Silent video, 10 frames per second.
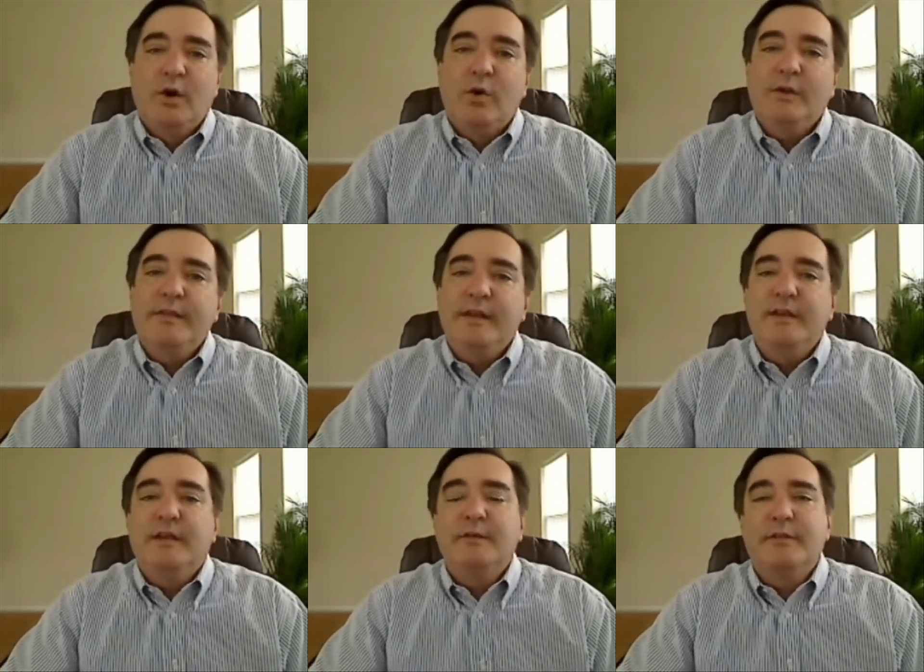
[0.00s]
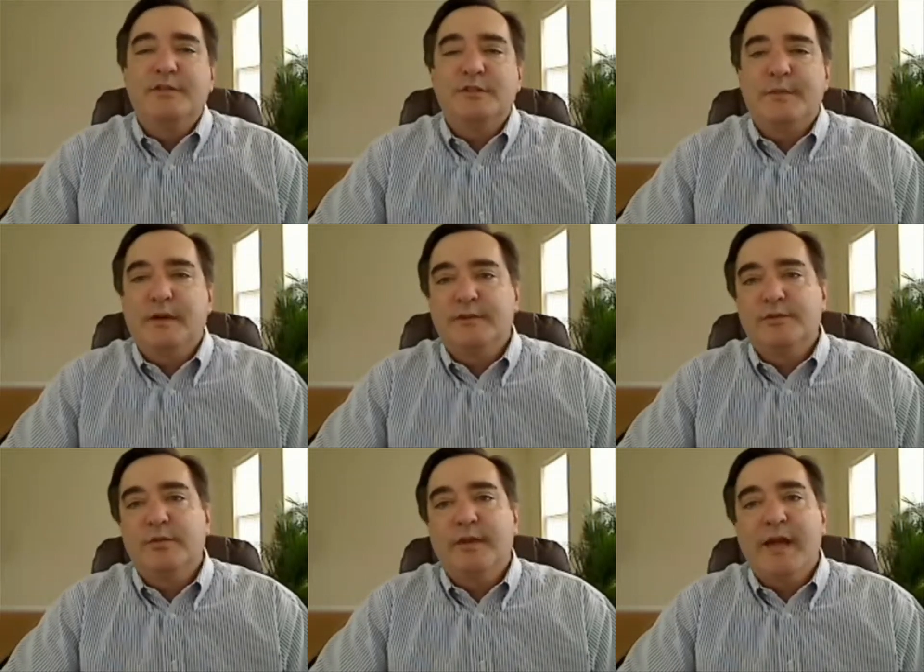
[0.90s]
Only the income of the spouse
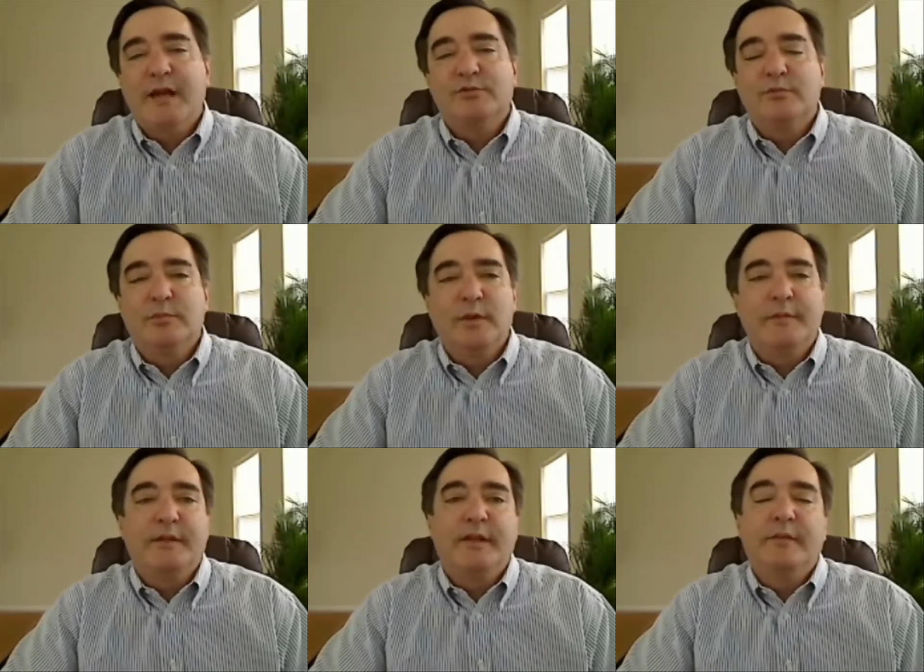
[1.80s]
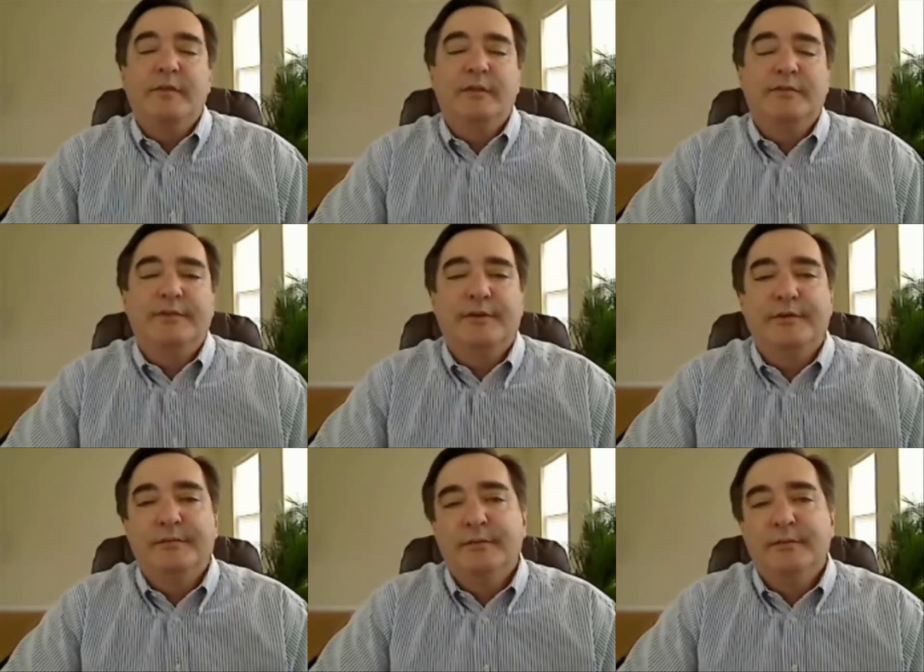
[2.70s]
with the actual employment can be considered.